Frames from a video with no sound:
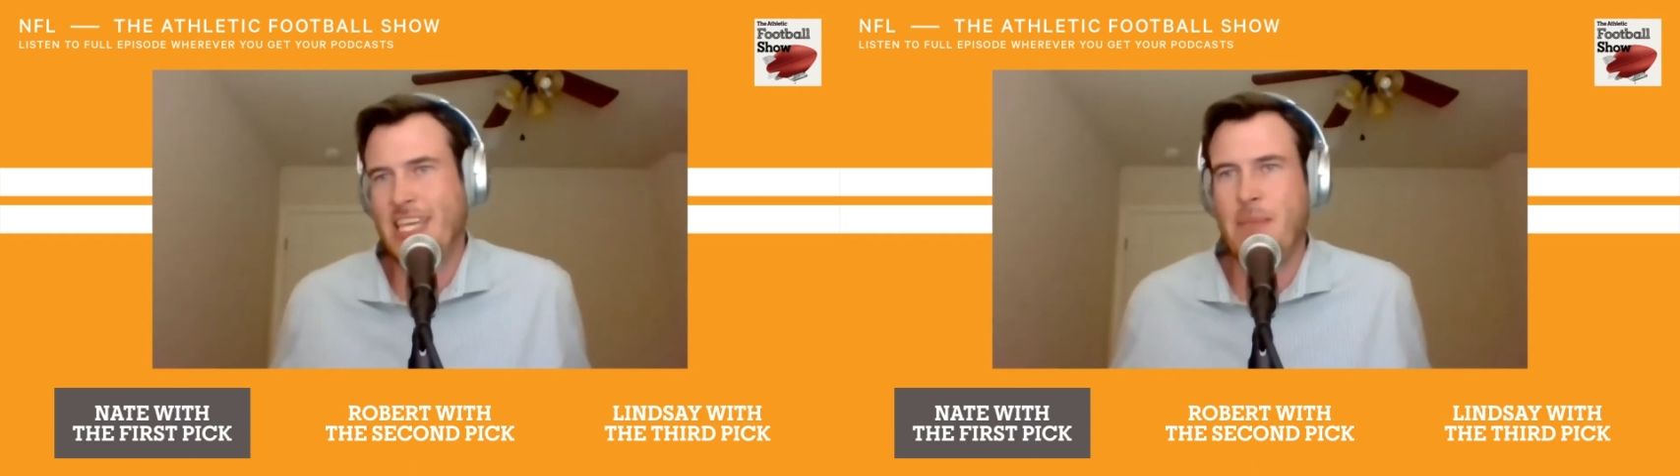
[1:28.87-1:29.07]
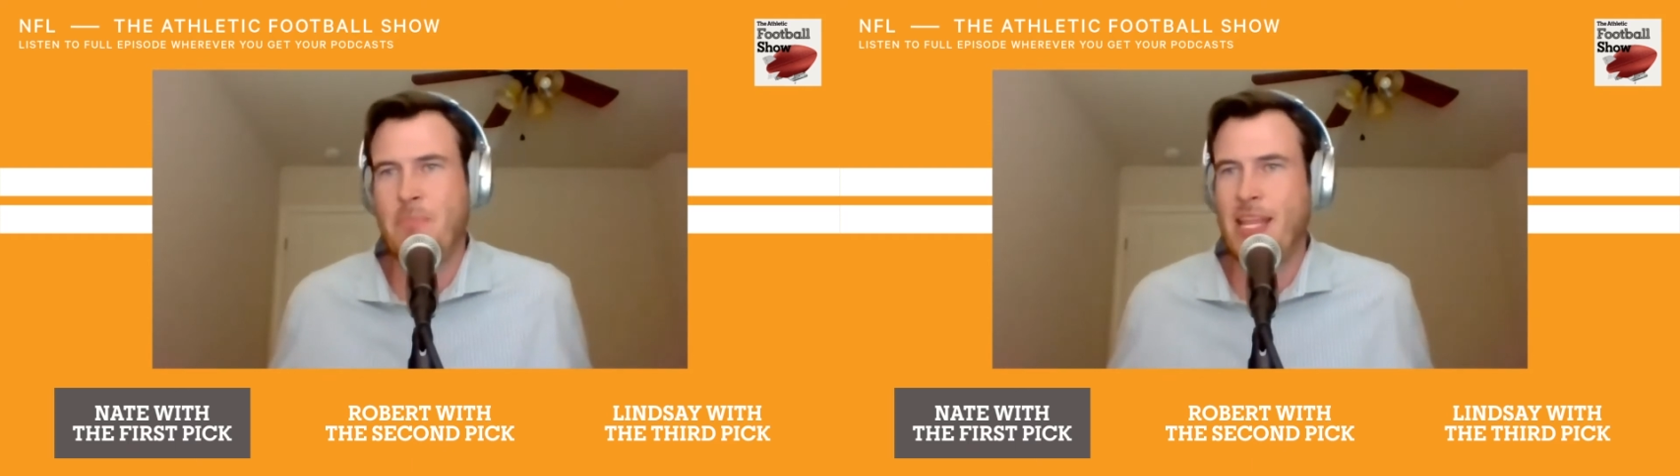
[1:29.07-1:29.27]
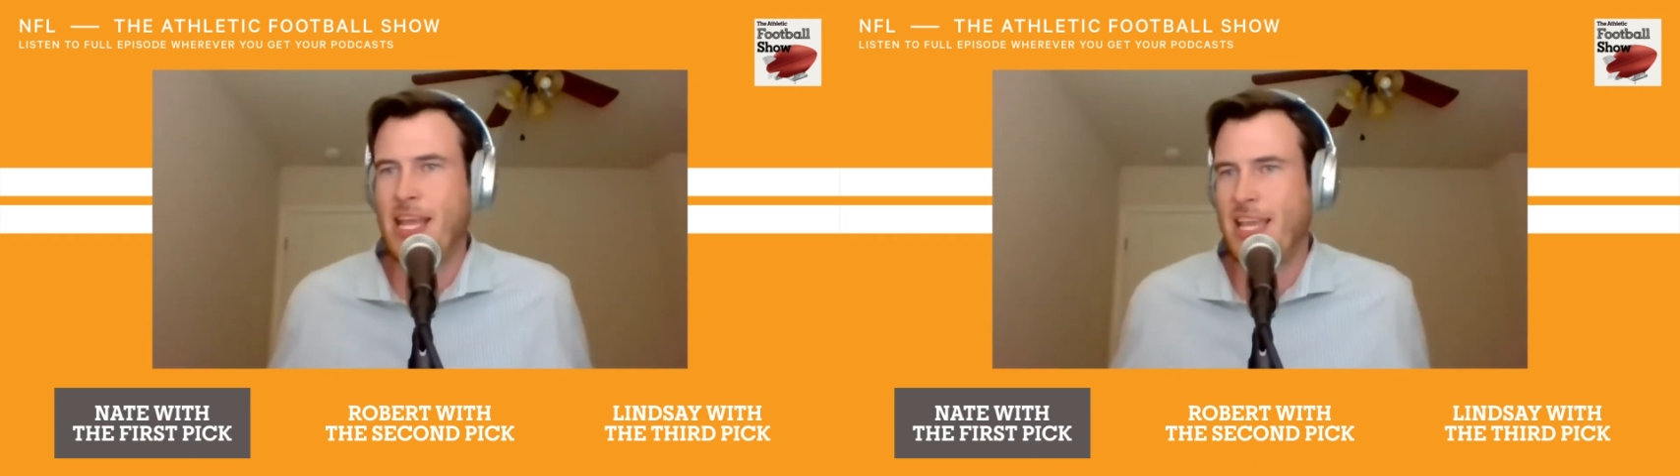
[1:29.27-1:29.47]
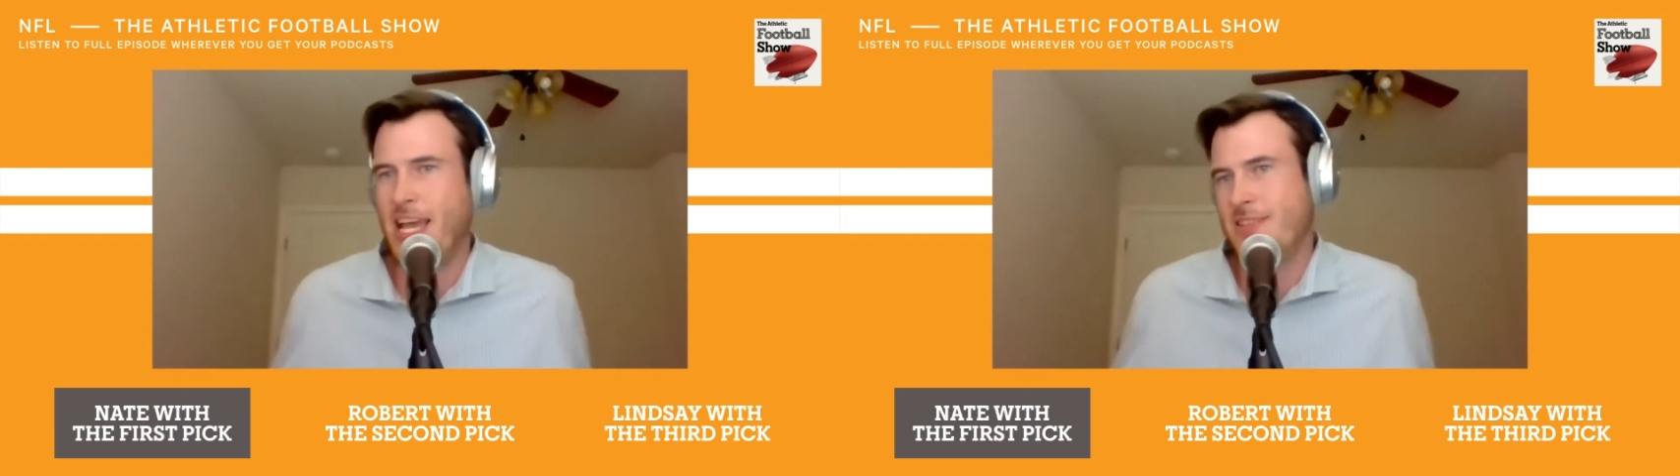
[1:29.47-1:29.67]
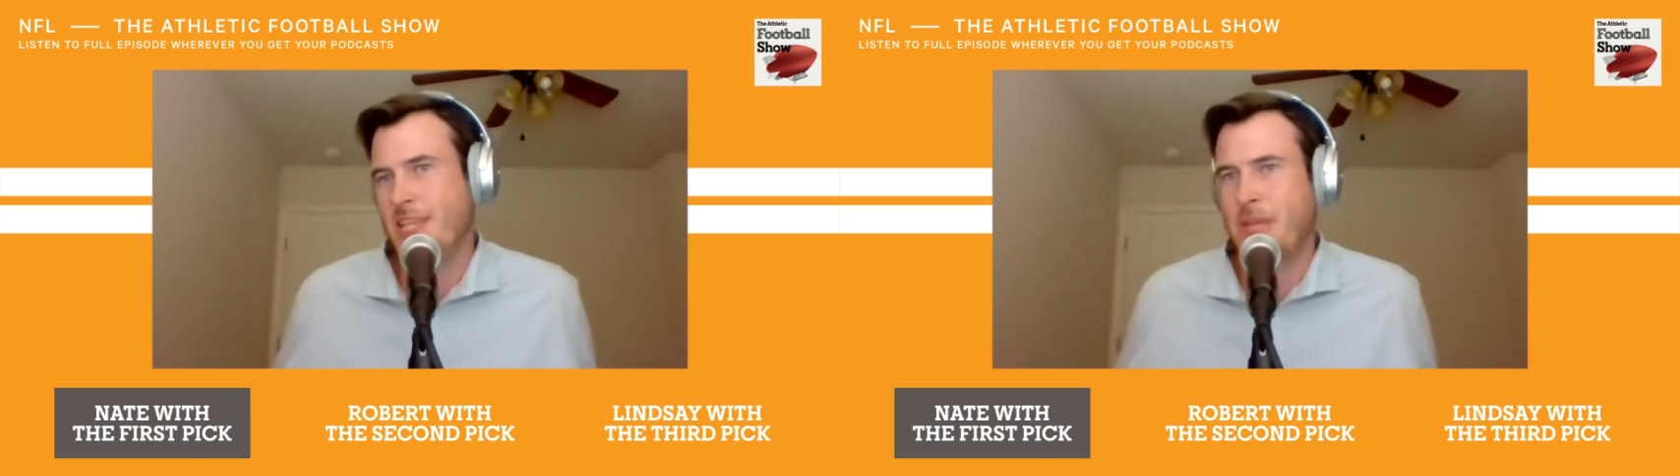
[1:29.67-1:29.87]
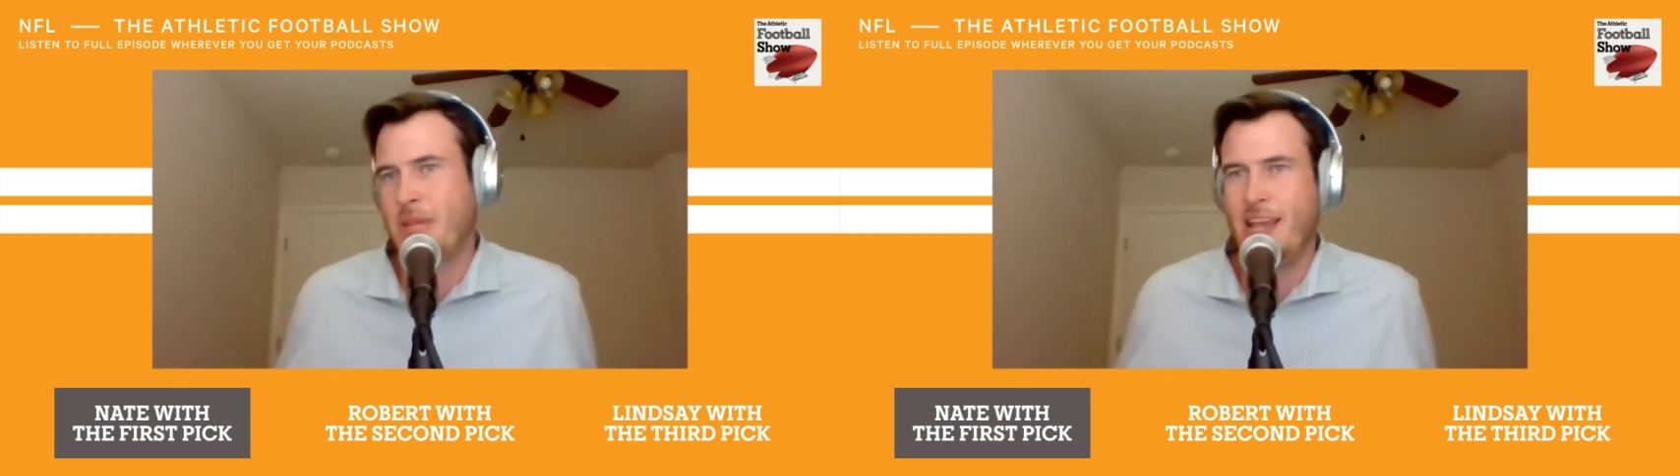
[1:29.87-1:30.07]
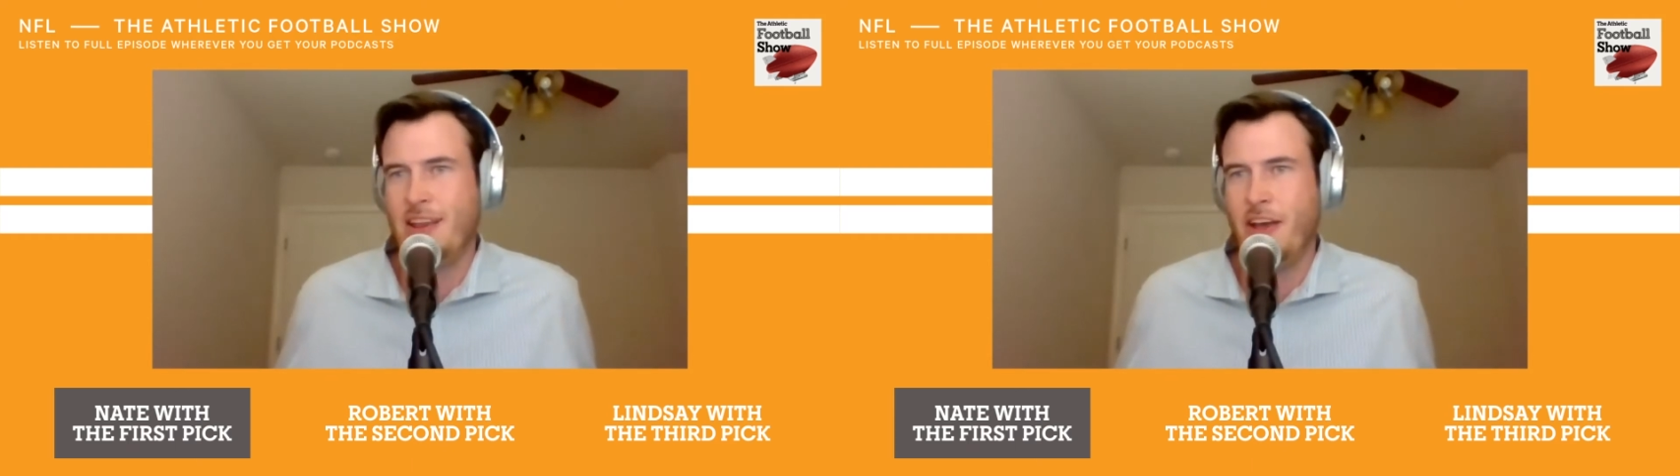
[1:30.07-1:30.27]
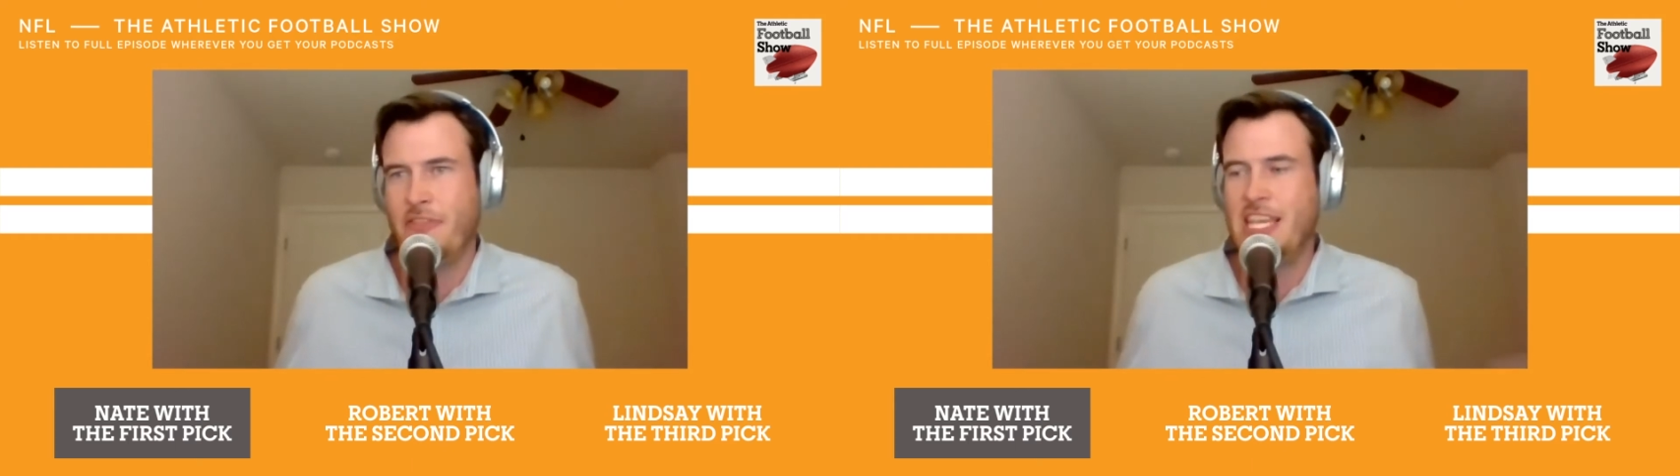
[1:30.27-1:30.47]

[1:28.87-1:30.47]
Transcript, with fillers: can't pay that type of guy enough.